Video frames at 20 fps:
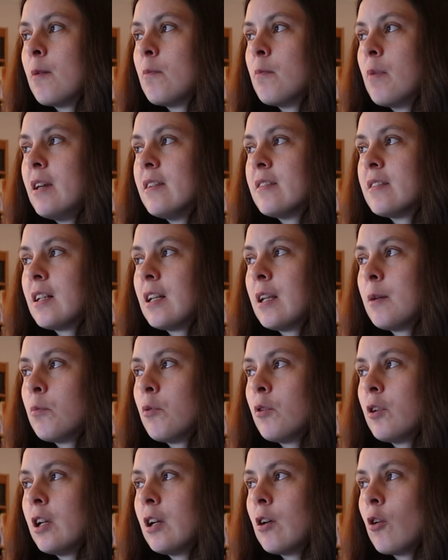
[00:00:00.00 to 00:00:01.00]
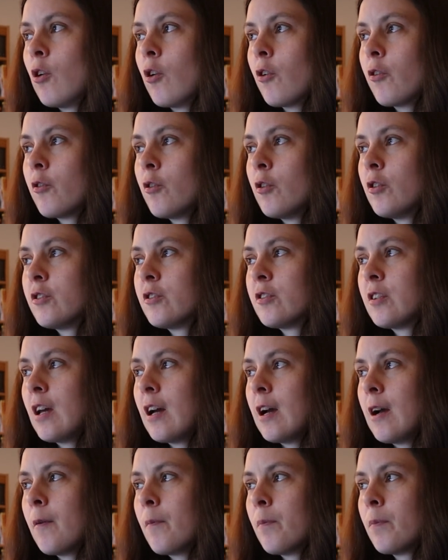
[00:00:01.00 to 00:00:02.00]
I'm basically putting authors
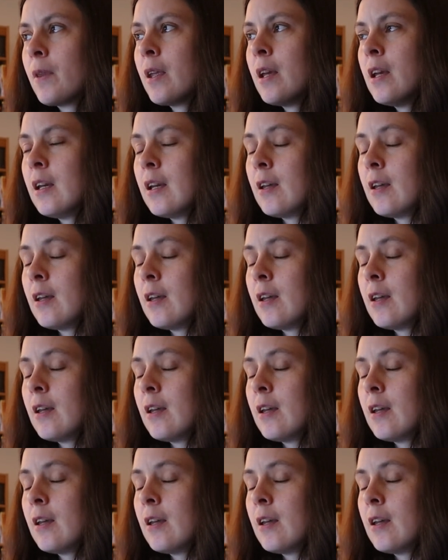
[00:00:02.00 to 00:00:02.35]
in